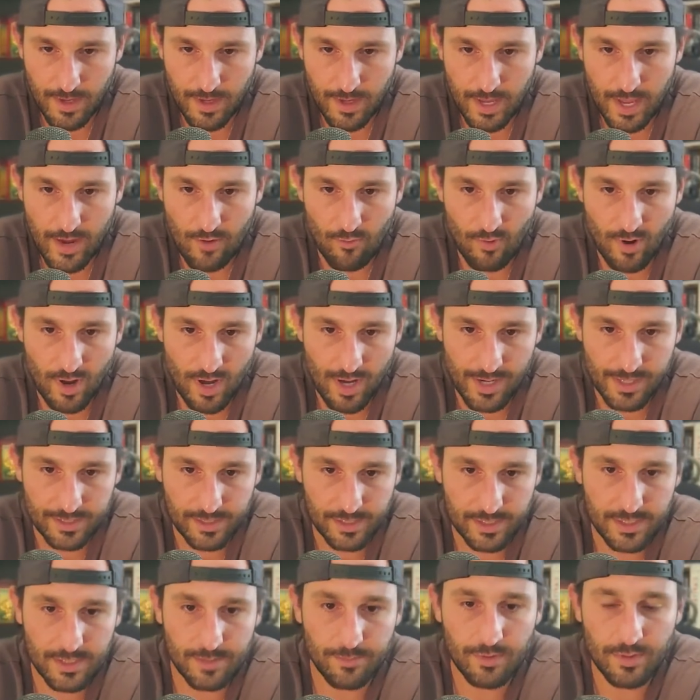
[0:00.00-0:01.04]
A rod is
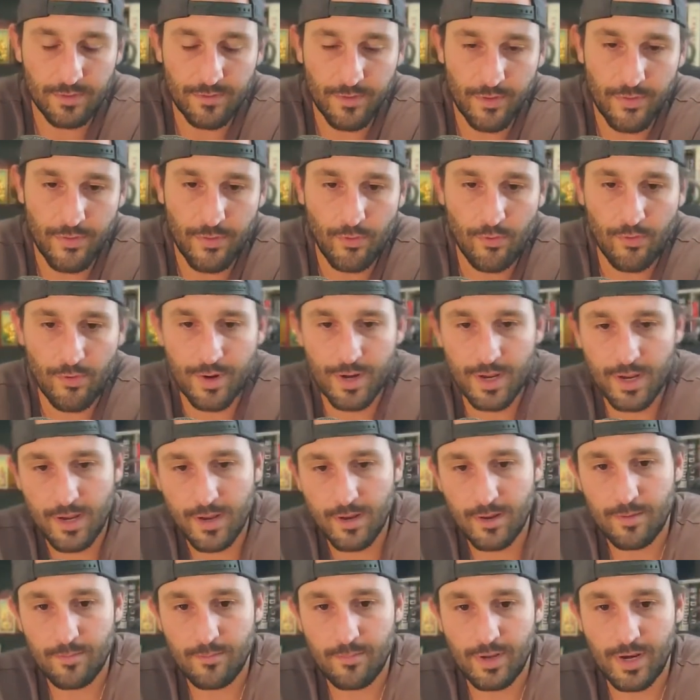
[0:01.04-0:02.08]
a symbol of authority,
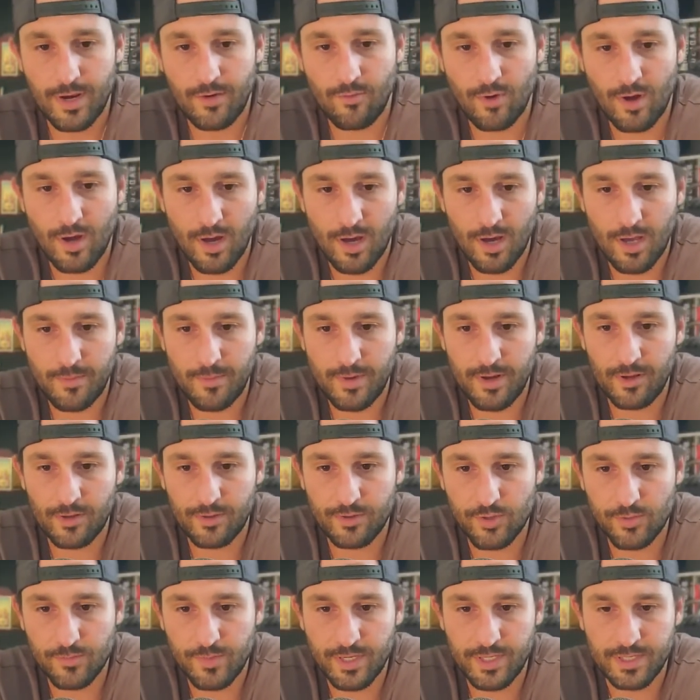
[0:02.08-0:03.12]
but a rod may
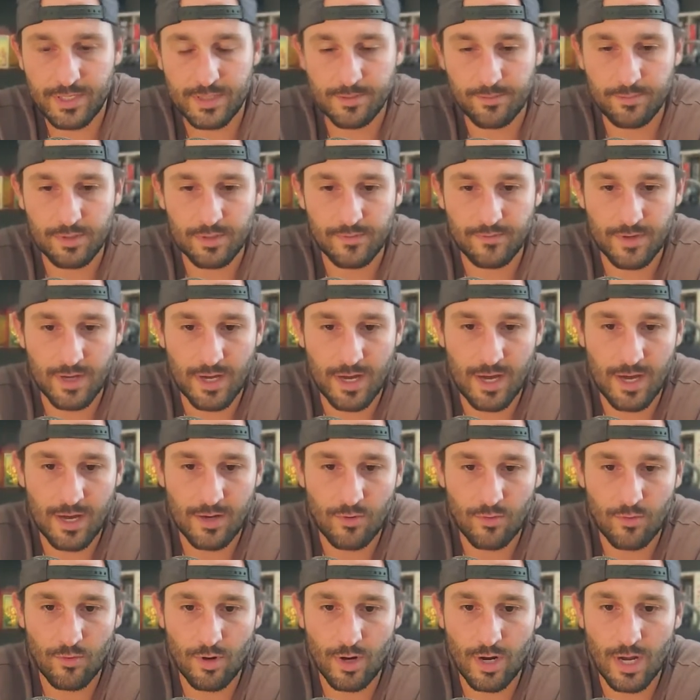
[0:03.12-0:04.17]
also be a symbol of God
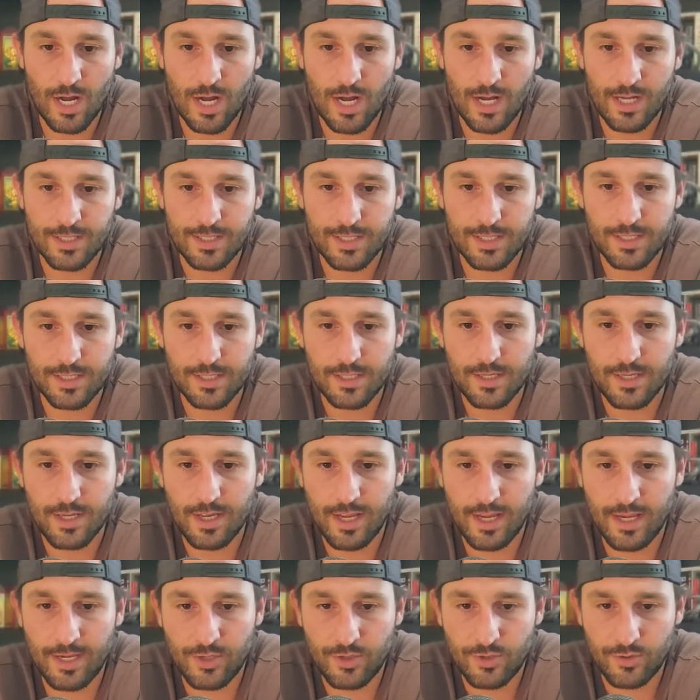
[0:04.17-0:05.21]
or God's
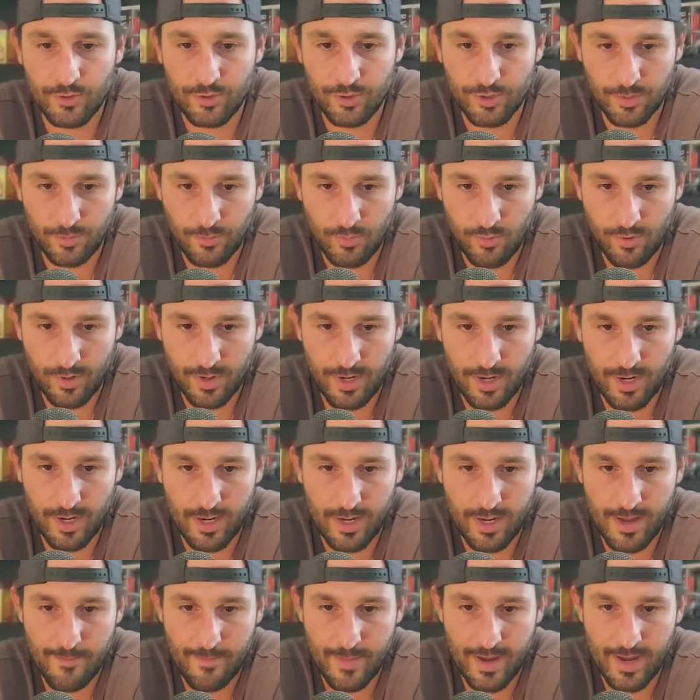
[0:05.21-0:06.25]
angel supporting
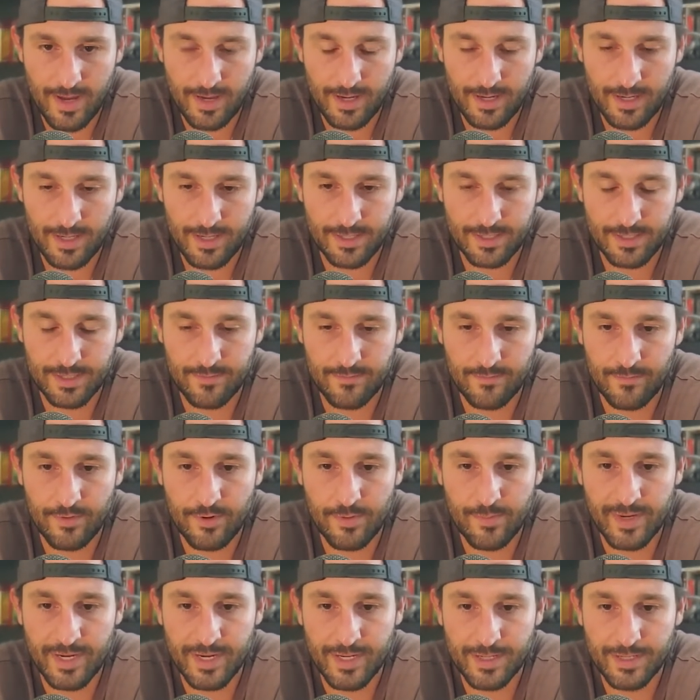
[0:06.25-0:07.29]
a man in his
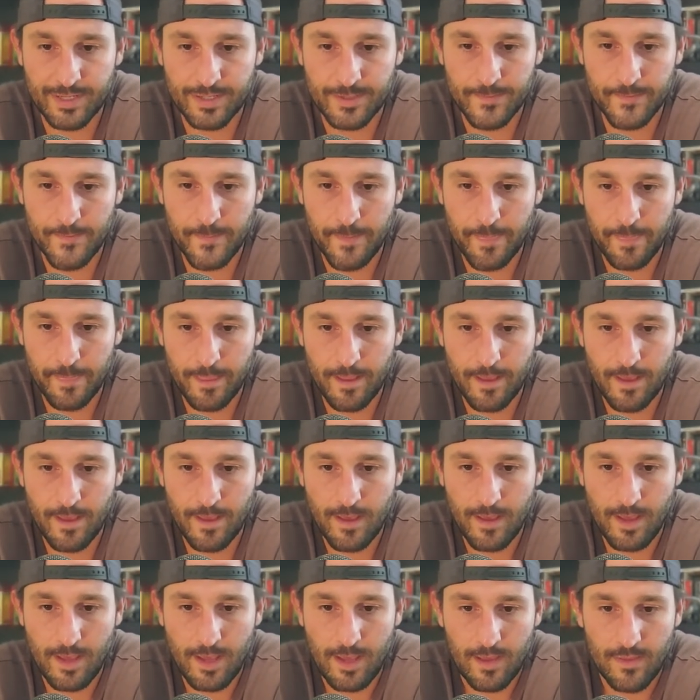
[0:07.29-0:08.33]
infirmities.
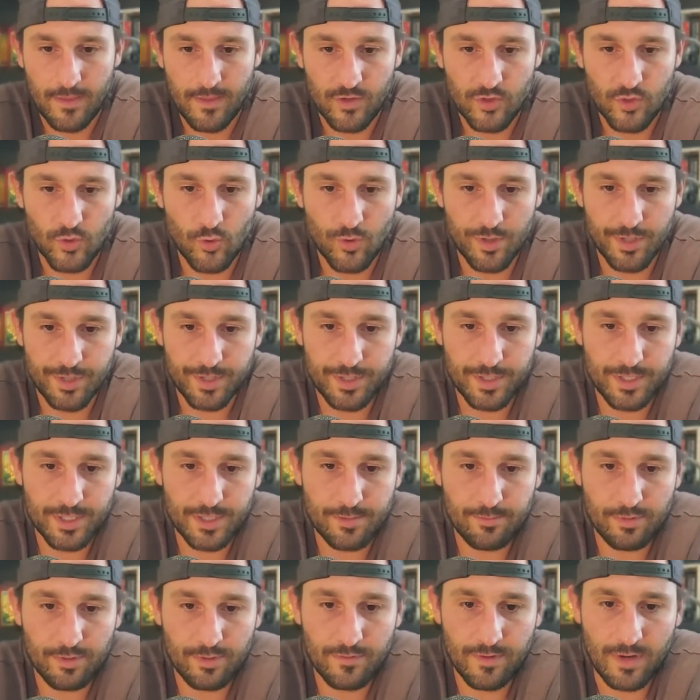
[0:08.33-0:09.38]
The sword is a
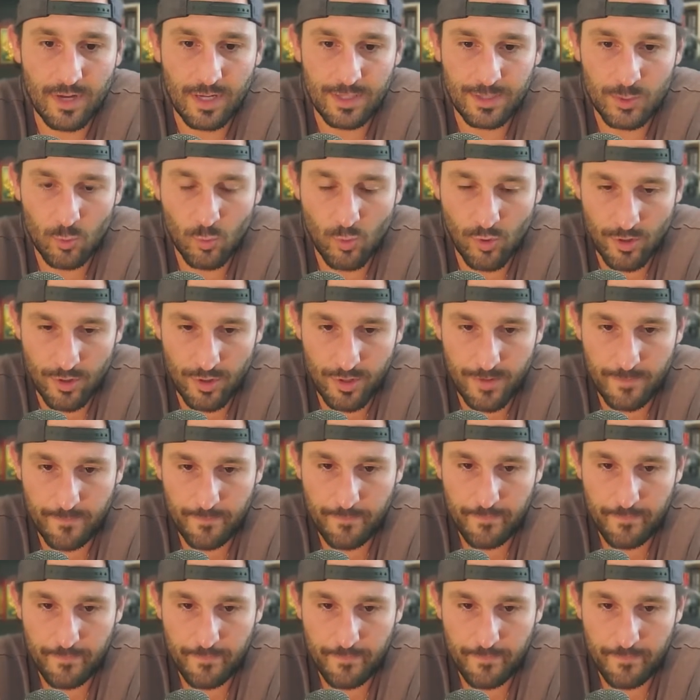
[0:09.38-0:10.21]
symbol of God's word.